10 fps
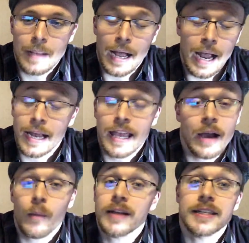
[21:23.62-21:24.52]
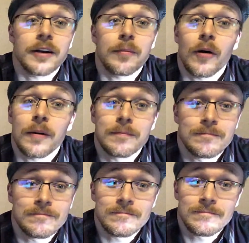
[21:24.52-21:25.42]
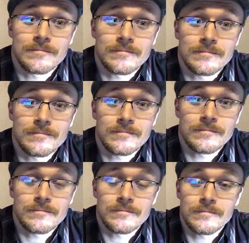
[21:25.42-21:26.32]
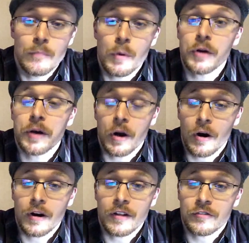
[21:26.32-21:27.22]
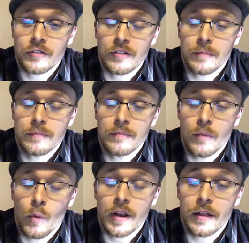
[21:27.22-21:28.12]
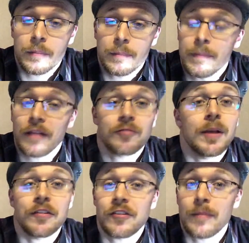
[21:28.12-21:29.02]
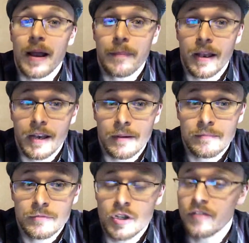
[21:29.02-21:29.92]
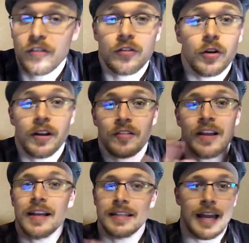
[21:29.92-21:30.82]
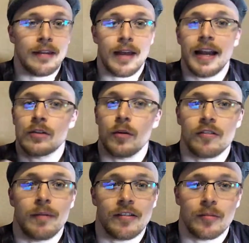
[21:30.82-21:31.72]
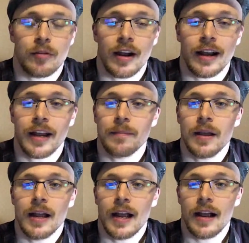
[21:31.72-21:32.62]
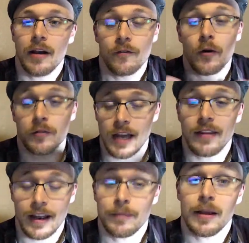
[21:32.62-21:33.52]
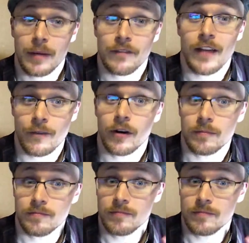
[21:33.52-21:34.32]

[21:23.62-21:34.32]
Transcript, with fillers: I can't wait to hear more. Wintry Heart is just one of their best pieces, in my opinion. Just as good as Deadlight and Twist in My Sobriety. Although Deadlight being my favorite